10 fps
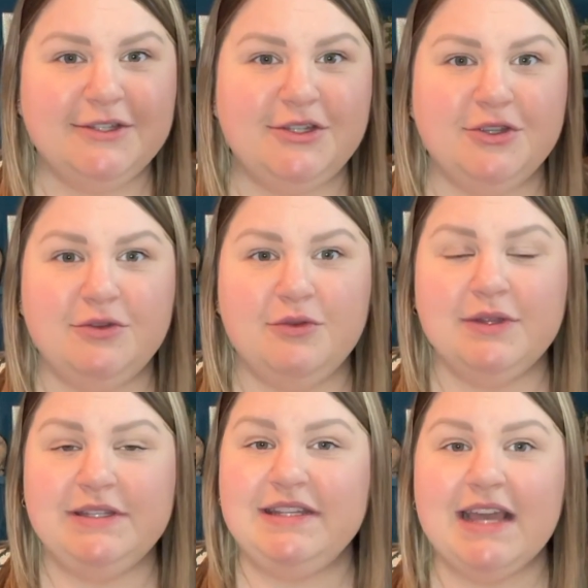to
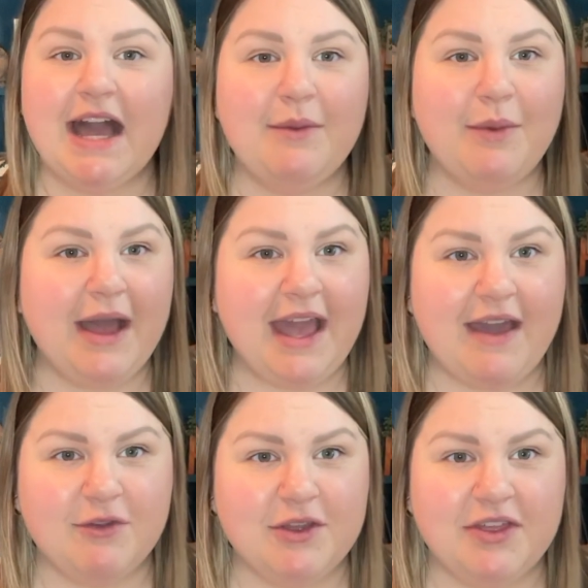DIY
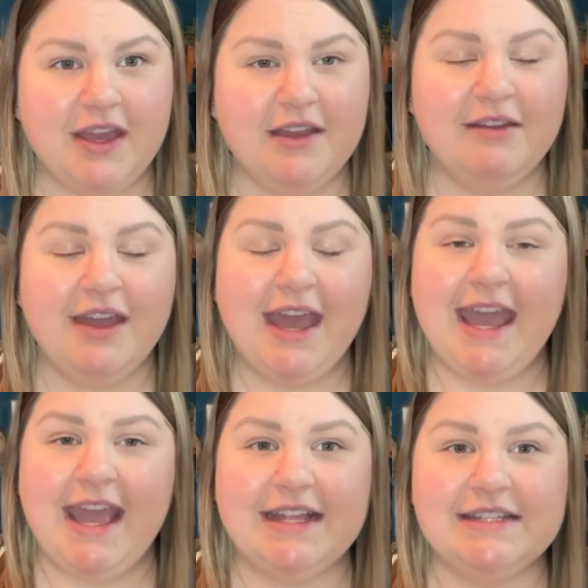everything,
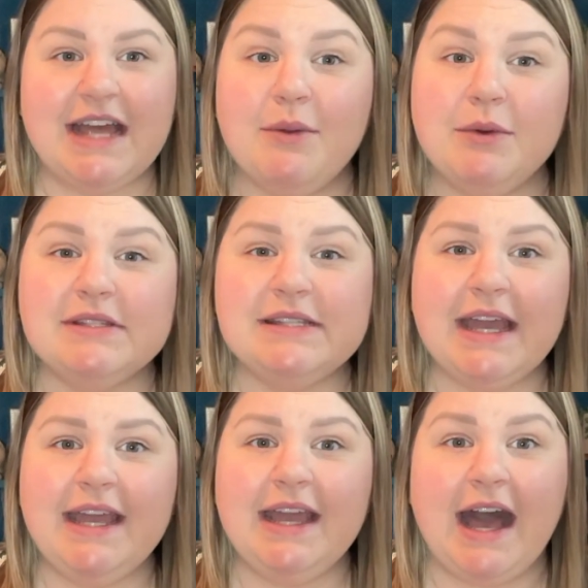and I will
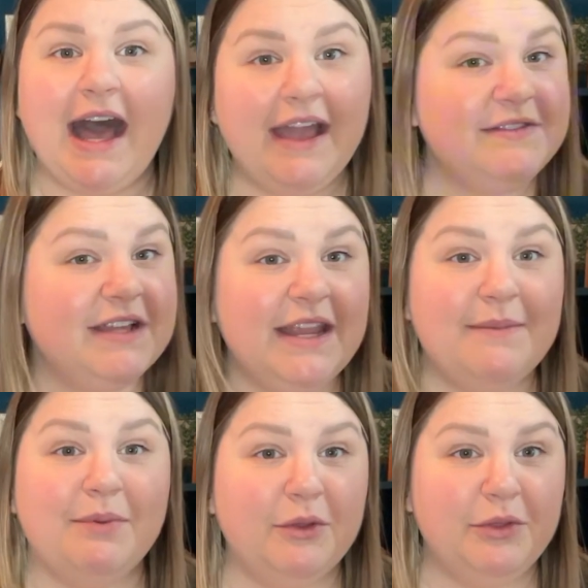say I've done
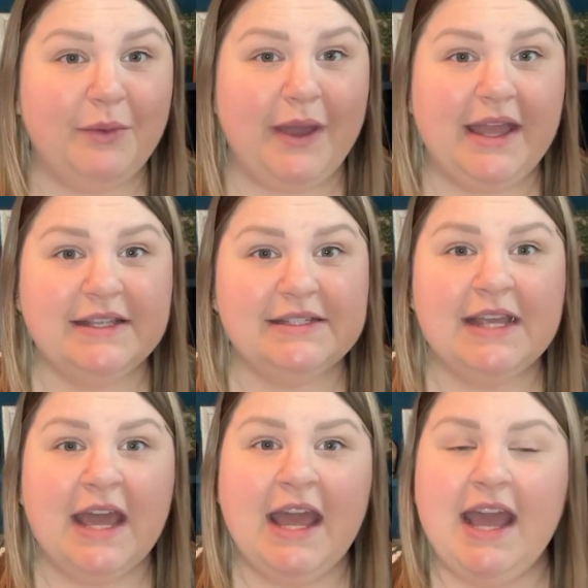it both ways,
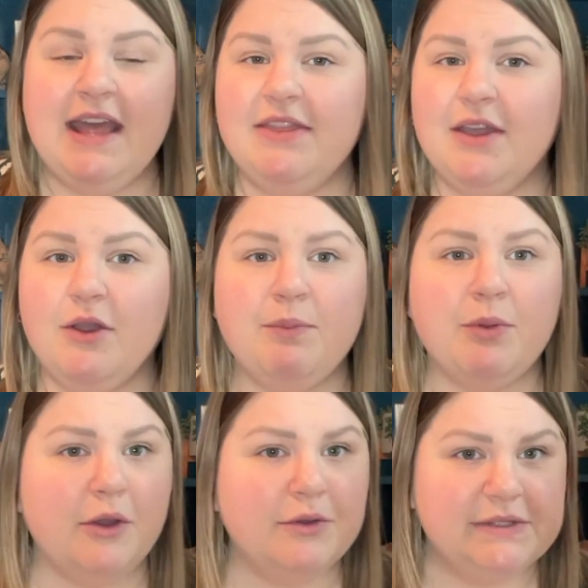and there are
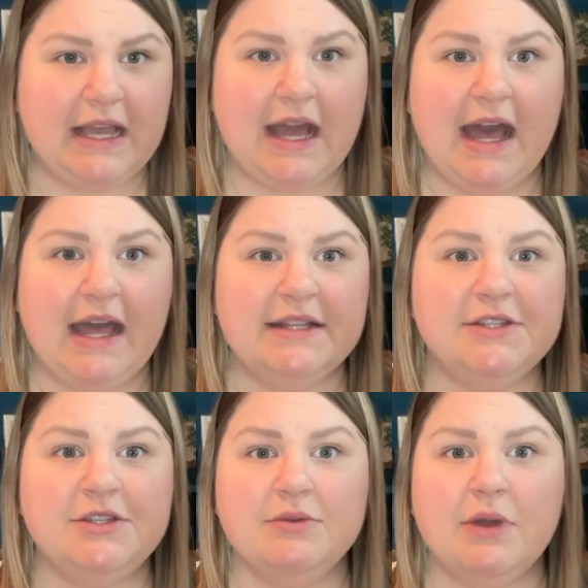pros and
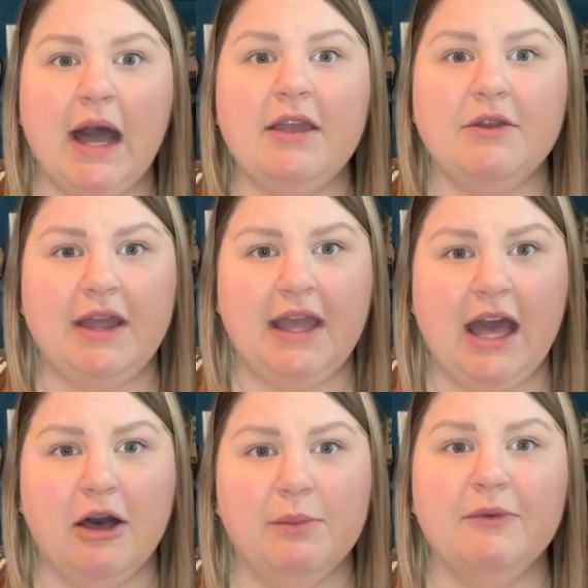cons to hiring
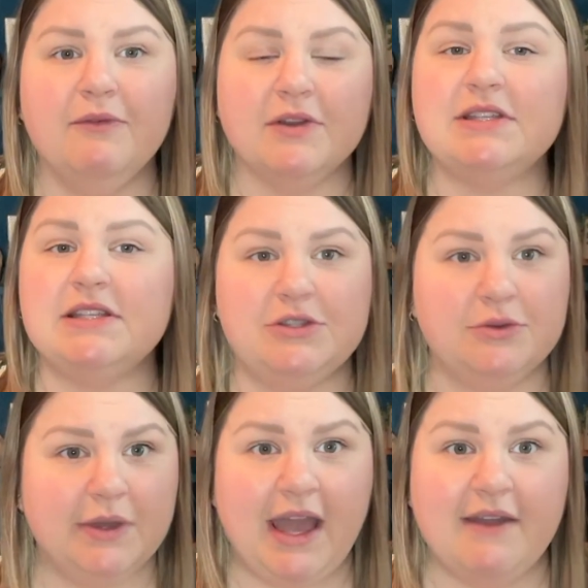help versus
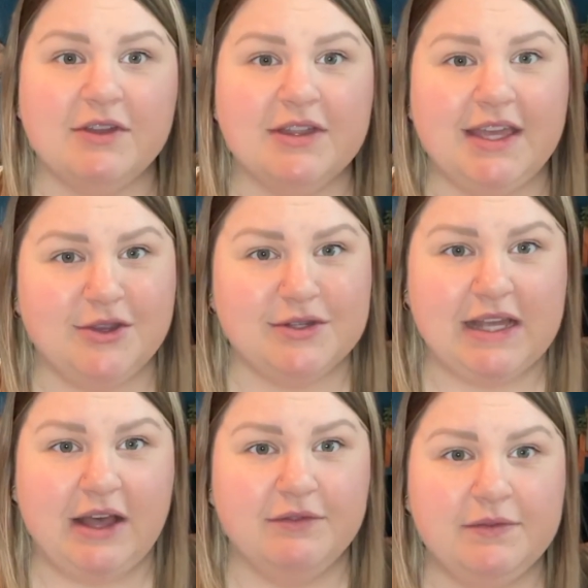doing everything
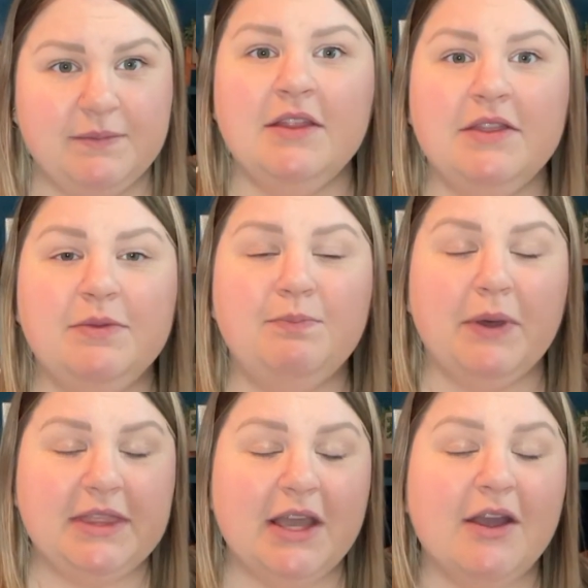yourself.
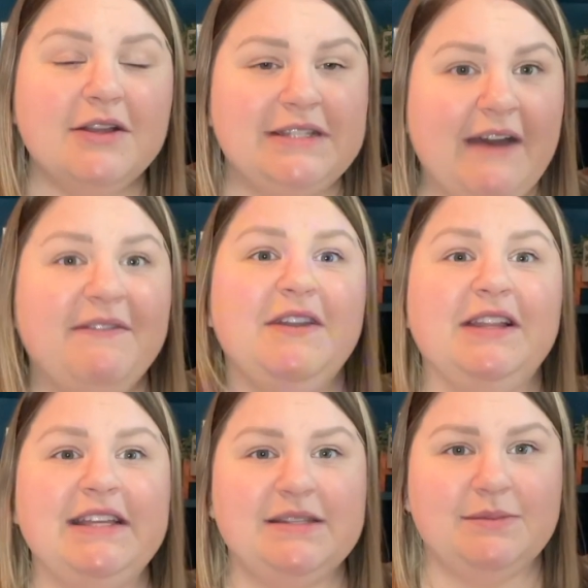But there are
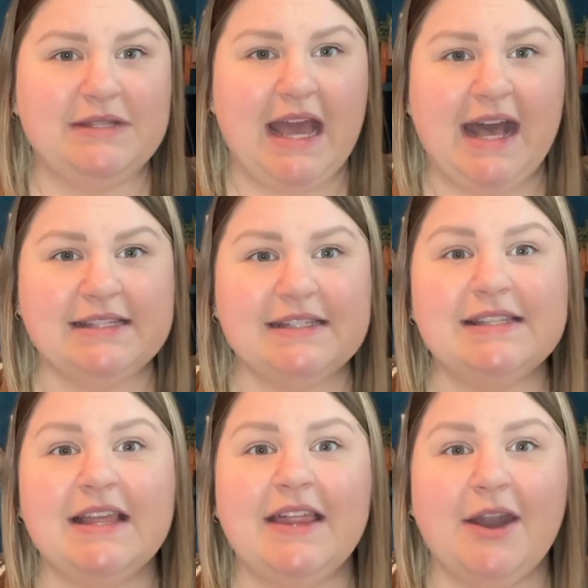definitely some
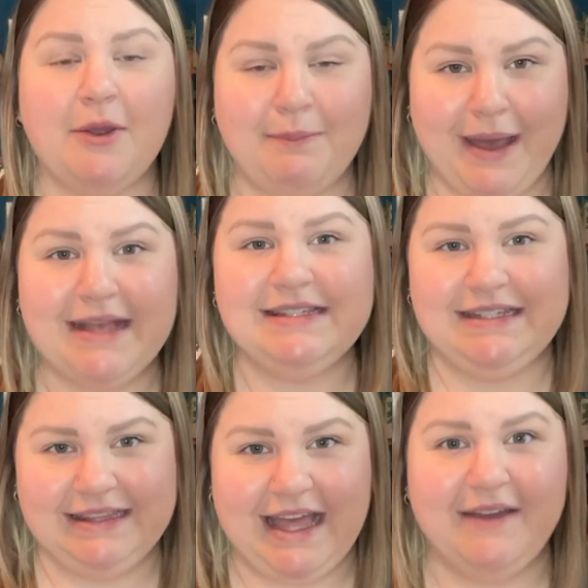tasks that are
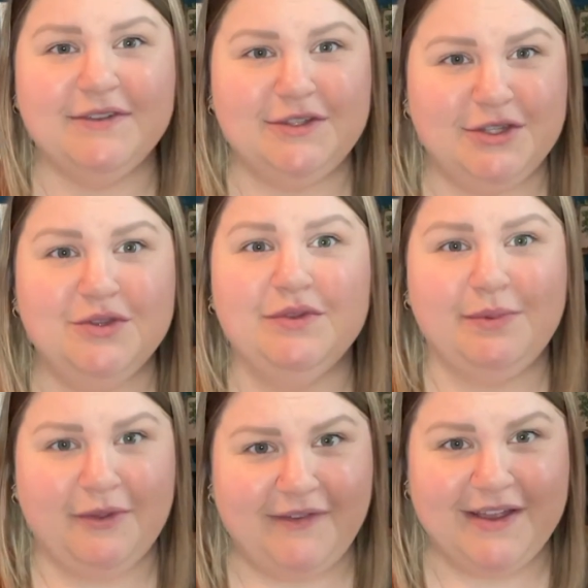best left to the
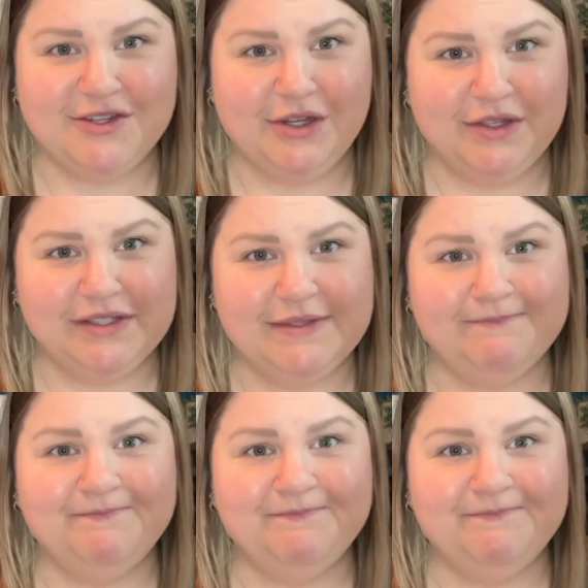professionals.